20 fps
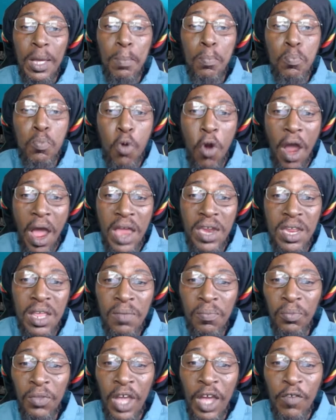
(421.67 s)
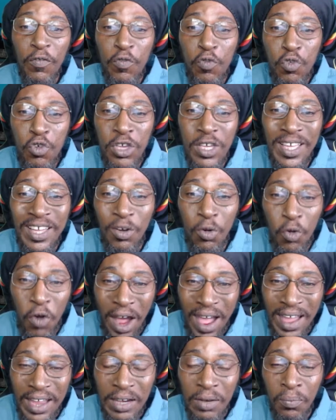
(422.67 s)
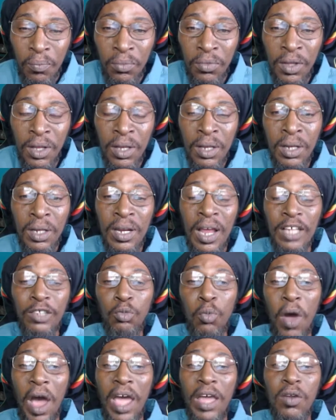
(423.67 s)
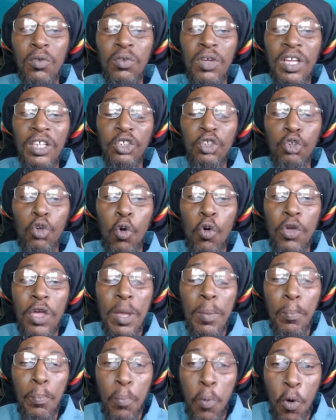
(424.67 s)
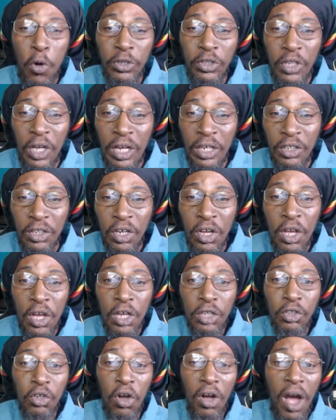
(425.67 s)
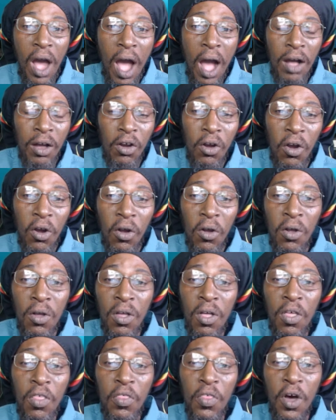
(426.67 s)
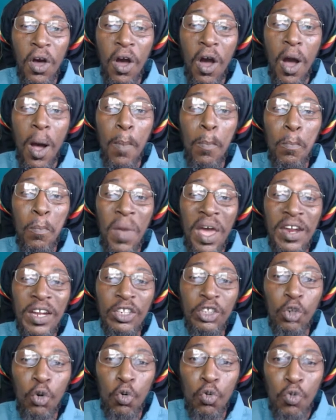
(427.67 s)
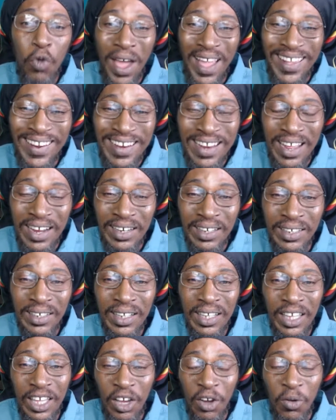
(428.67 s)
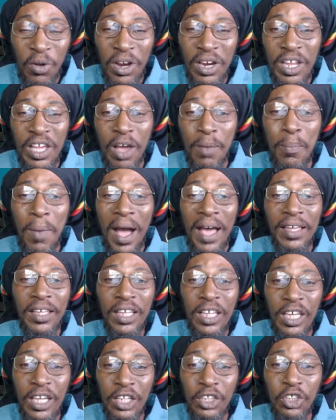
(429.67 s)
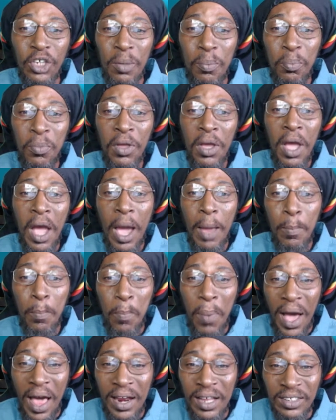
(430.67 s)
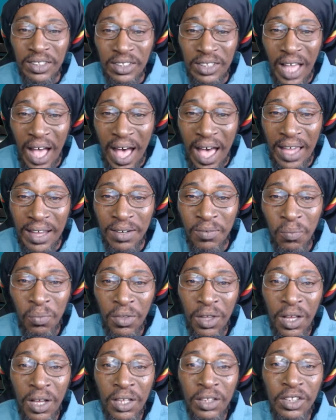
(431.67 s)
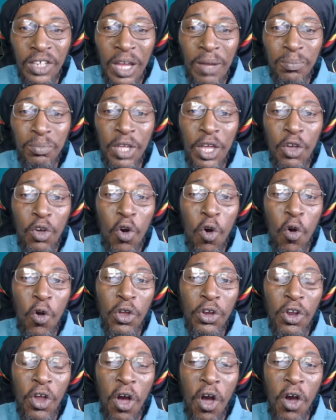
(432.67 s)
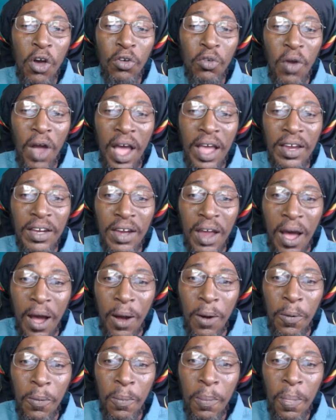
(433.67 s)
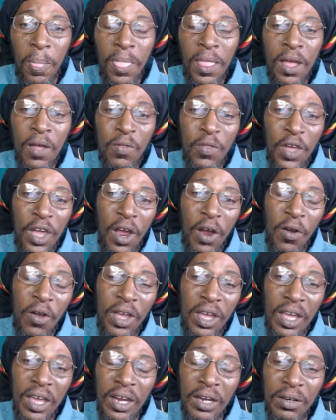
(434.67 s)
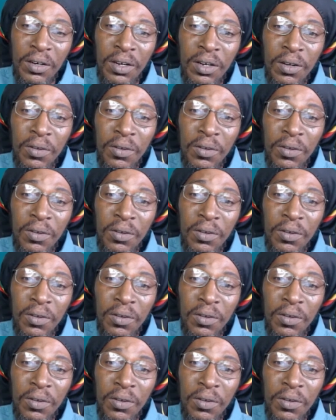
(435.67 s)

bread and free grain. That's why it's so important to conquer the Mediterranean area there by Egypt and Palestine. Same thing going on right now there in